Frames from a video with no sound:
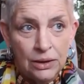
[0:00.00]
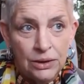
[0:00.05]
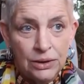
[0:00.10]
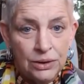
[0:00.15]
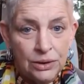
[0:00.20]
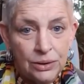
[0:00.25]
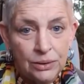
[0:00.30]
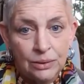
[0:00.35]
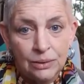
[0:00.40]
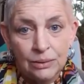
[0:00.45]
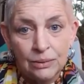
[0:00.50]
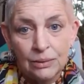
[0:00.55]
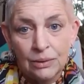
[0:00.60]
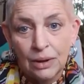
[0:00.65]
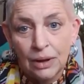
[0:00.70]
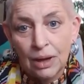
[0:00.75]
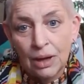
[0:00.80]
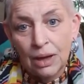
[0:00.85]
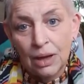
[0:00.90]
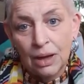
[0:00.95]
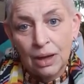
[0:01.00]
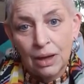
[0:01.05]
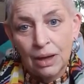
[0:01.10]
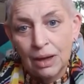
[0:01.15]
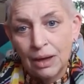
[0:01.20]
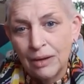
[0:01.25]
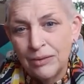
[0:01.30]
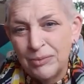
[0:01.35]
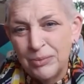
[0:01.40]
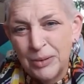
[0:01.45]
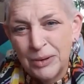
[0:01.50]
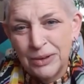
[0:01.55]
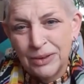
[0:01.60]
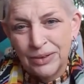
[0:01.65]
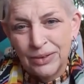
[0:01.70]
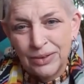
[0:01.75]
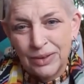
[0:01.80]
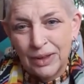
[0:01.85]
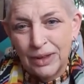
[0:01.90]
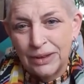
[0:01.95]
you know, I've been a
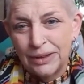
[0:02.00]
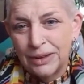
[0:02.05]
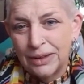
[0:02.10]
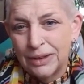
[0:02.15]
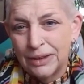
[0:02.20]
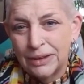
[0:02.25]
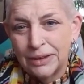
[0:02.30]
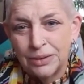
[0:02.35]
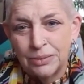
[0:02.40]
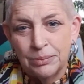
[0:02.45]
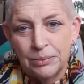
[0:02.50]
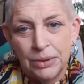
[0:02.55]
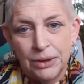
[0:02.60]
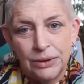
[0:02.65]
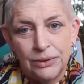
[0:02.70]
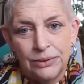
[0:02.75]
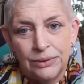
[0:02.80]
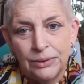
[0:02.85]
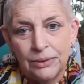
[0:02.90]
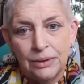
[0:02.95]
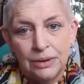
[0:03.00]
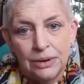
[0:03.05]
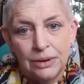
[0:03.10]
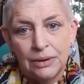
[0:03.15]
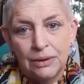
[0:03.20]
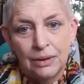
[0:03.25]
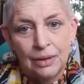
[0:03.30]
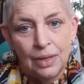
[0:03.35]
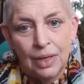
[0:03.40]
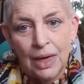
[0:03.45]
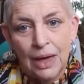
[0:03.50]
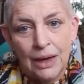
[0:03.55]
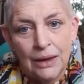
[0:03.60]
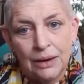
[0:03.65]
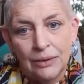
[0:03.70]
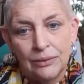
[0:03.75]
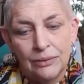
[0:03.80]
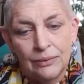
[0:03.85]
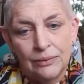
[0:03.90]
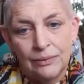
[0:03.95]
psychic and been doing a lot
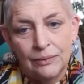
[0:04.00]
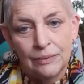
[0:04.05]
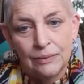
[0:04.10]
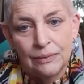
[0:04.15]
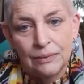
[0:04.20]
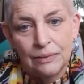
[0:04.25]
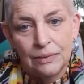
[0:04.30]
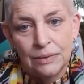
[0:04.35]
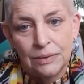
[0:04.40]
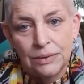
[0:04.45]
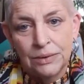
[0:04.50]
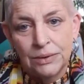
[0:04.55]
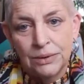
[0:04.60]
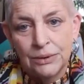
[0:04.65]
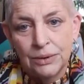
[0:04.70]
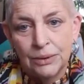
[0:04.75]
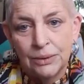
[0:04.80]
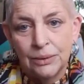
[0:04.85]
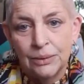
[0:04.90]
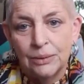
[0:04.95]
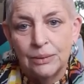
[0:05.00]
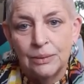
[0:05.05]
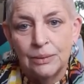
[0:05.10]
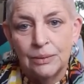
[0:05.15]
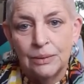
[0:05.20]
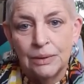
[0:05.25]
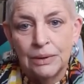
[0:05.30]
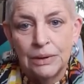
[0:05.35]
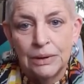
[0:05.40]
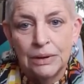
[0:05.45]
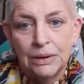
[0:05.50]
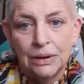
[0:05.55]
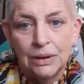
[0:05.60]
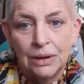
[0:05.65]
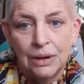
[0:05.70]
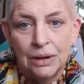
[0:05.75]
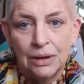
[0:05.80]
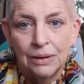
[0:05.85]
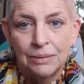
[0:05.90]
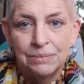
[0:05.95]
of, you know,
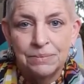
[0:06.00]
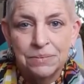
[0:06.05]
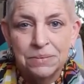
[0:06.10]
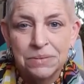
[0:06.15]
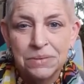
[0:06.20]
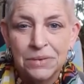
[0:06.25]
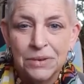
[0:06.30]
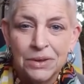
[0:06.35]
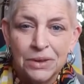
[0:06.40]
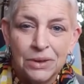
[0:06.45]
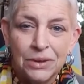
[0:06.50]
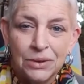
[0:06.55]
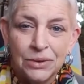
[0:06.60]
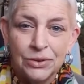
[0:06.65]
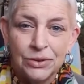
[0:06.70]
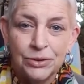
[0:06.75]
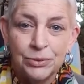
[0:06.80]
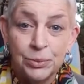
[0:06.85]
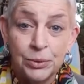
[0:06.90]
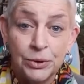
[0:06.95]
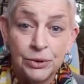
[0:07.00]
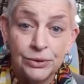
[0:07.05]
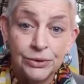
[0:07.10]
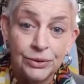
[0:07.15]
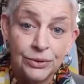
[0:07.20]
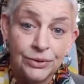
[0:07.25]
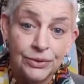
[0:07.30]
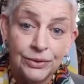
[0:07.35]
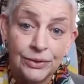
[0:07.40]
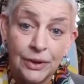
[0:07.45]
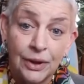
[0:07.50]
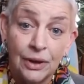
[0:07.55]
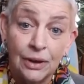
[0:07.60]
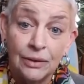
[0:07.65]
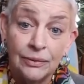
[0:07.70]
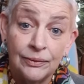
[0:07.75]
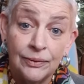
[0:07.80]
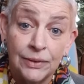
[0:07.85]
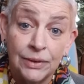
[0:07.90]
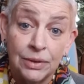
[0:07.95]
spiritual
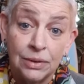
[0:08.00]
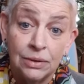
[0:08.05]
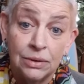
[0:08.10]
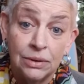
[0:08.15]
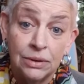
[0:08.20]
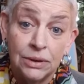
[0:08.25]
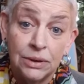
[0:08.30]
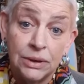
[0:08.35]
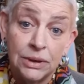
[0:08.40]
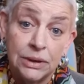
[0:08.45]
stuff and